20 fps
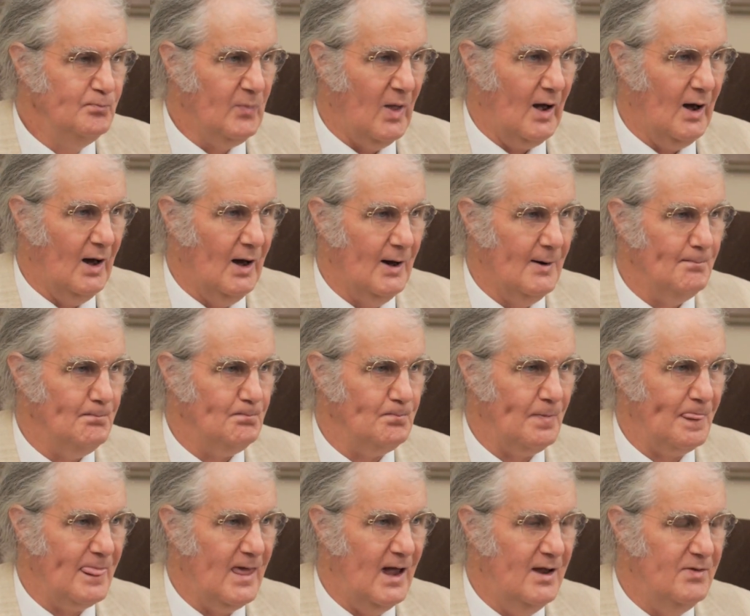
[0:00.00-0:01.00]
Um,
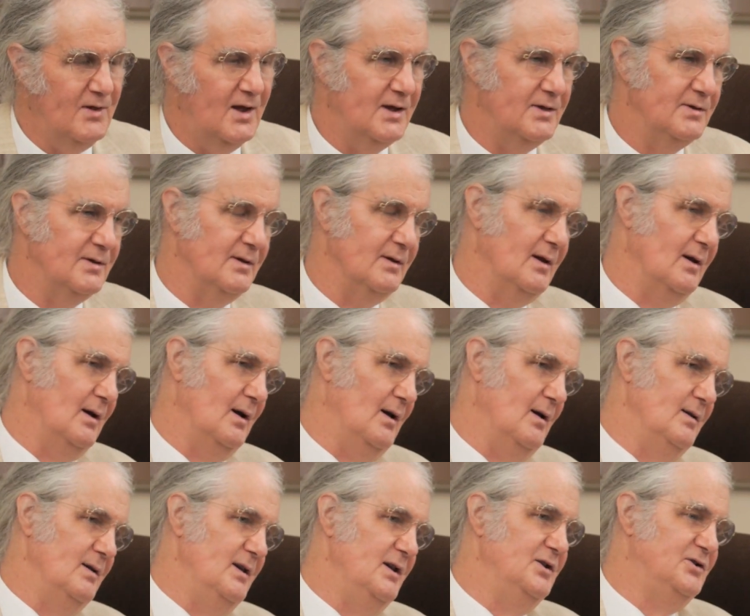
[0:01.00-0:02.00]
and then uh,
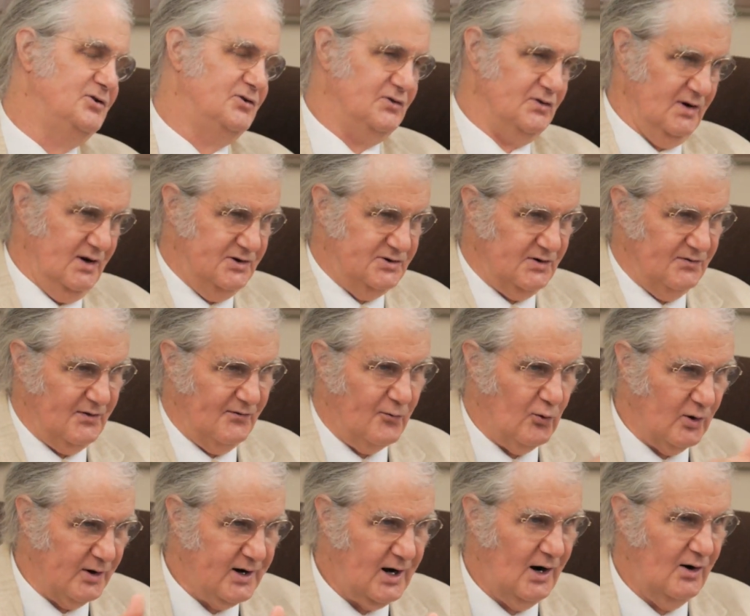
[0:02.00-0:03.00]
each, each of the
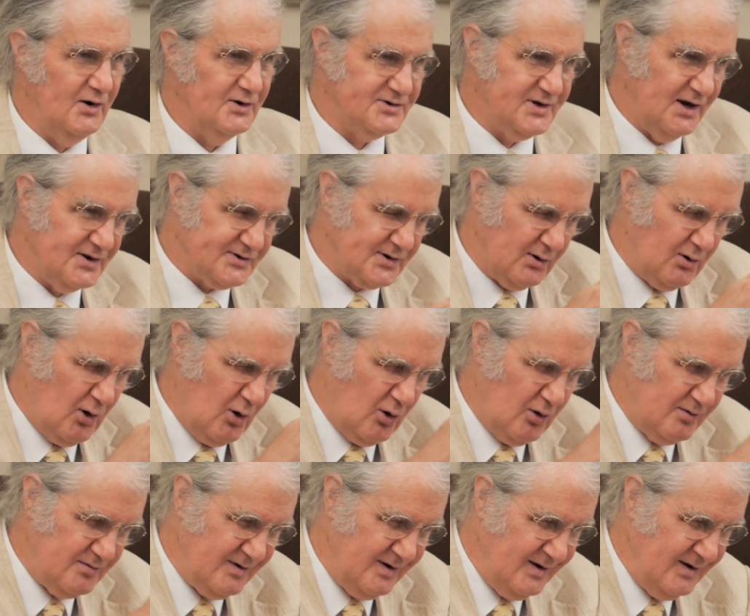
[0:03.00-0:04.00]
four carriers has their
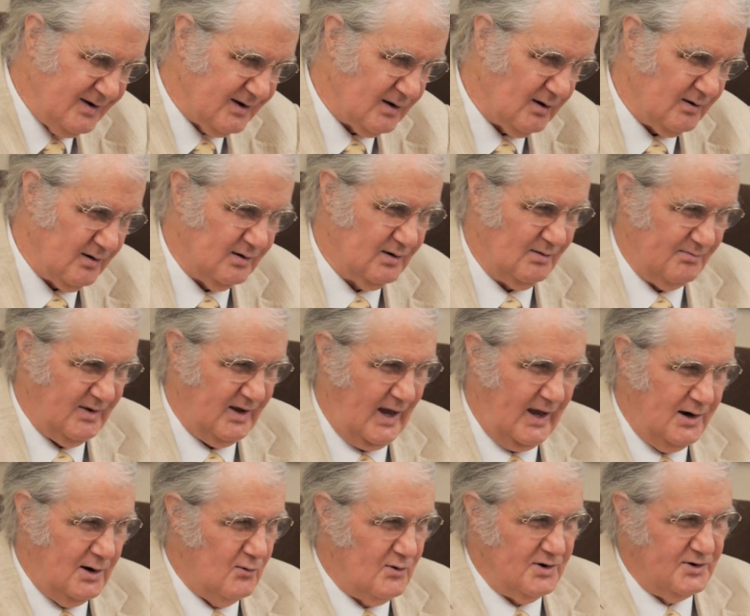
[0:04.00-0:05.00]
own. Uh, it'll be
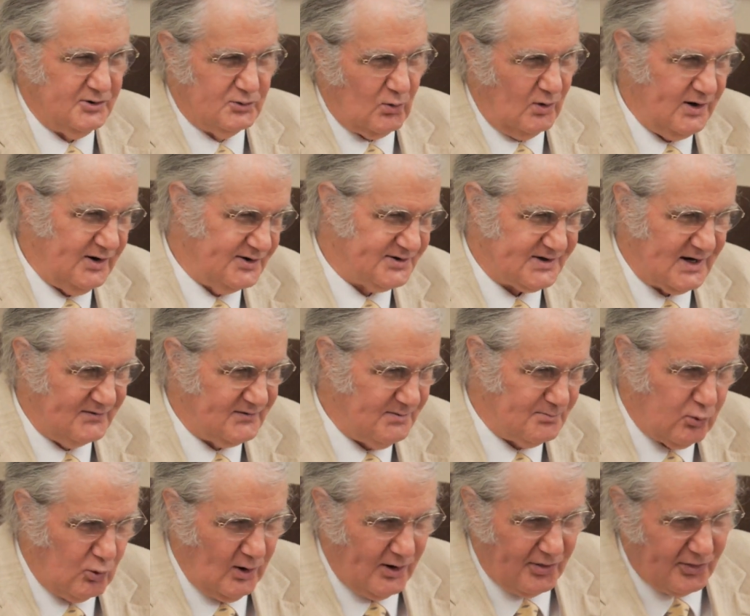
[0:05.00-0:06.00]
eight twenty-seven
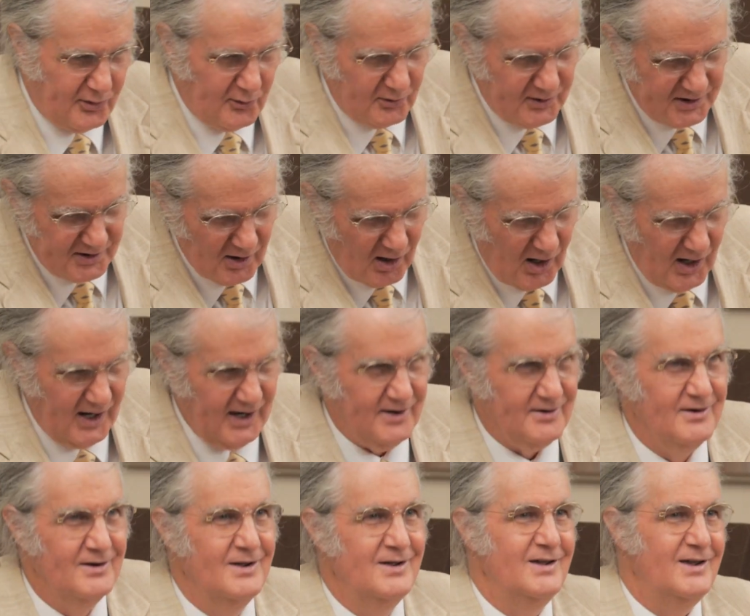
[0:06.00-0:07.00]
point three
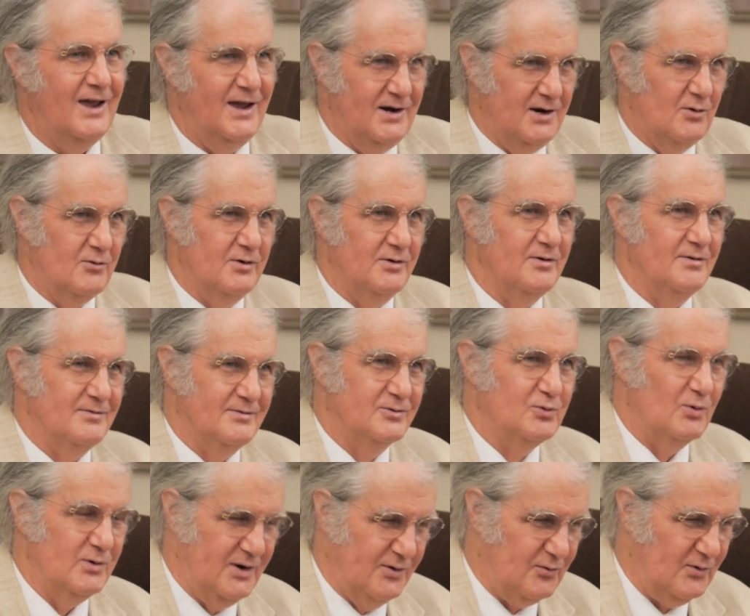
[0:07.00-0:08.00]
nine, eight
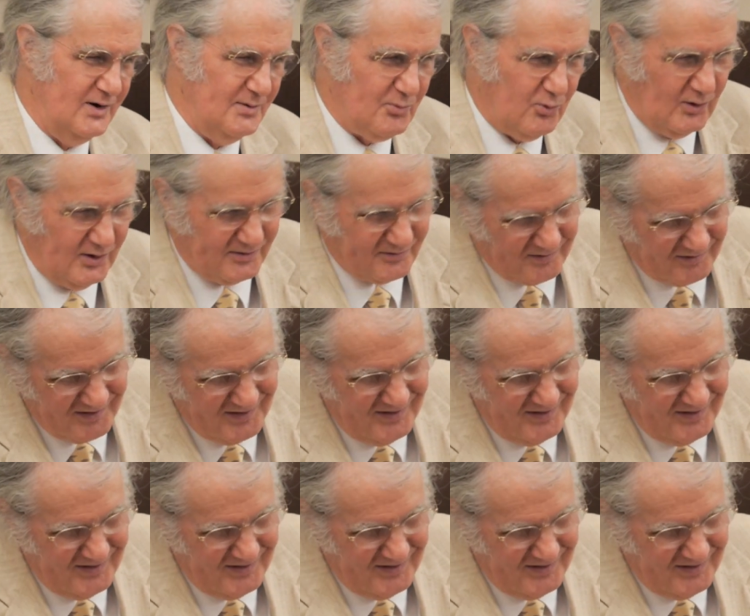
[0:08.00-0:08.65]
twenty-three point